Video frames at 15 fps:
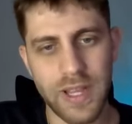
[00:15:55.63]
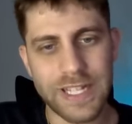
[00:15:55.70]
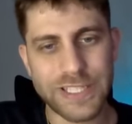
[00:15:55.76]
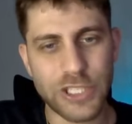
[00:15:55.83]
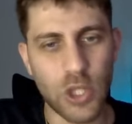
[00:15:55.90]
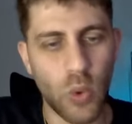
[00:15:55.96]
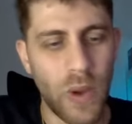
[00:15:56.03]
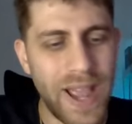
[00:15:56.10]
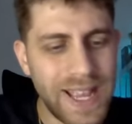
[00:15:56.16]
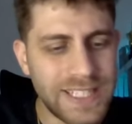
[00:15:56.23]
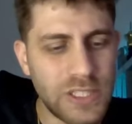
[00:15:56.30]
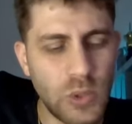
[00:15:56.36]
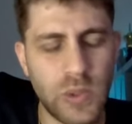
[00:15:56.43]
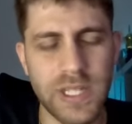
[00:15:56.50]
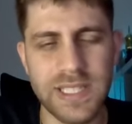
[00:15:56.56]
so as
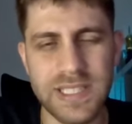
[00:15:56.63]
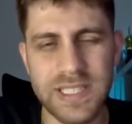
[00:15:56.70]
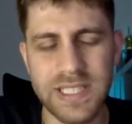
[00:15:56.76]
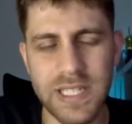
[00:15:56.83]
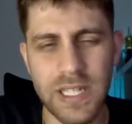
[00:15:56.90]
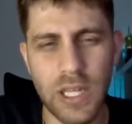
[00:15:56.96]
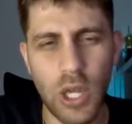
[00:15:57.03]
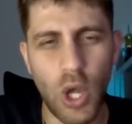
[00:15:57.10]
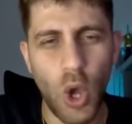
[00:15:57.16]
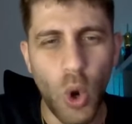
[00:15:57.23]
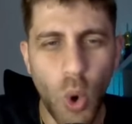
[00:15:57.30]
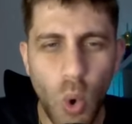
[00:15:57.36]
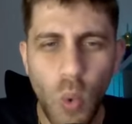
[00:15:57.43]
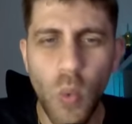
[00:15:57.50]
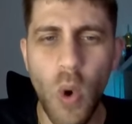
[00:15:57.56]
you can see
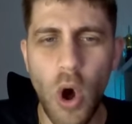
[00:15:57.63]
who